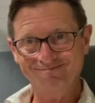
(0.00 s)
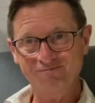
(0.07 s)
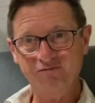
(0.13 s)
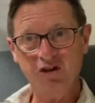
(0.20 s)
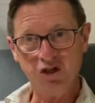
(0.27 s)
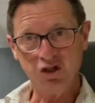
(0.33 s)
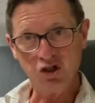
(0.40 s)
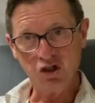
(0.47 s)

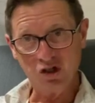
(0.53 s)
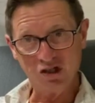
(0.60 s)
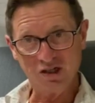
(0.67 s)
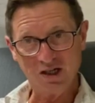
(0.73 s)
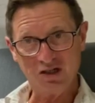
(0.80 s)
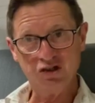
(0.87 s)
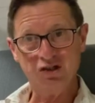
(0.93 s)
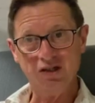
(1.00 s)
Finishing this
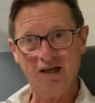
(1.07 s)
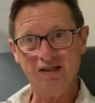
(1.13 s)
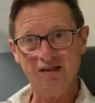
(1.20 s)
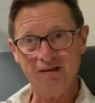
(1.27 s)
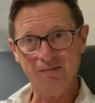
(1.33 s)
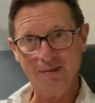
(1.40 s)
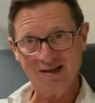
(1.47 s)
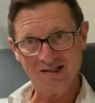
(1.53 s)

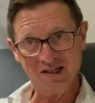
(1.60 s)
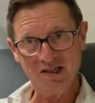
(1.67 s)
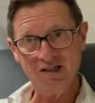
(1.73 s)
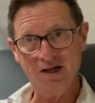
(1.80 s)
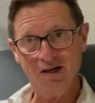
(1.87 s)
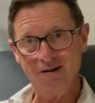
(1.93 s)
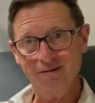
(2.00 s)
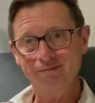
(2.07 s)
exercise makes it
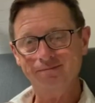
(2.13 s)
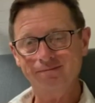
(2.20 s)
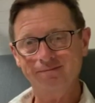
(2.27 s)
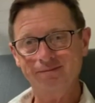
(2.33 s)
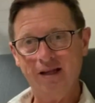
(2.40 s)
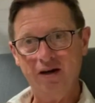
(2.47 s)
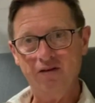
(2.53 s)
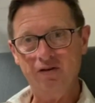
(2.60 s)
done
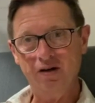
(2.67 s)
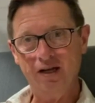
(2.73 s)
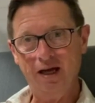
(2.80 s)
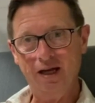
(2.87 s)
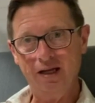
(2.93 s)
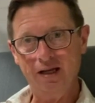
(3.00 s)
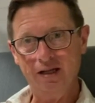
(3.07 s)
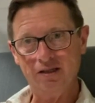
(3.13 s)
every day.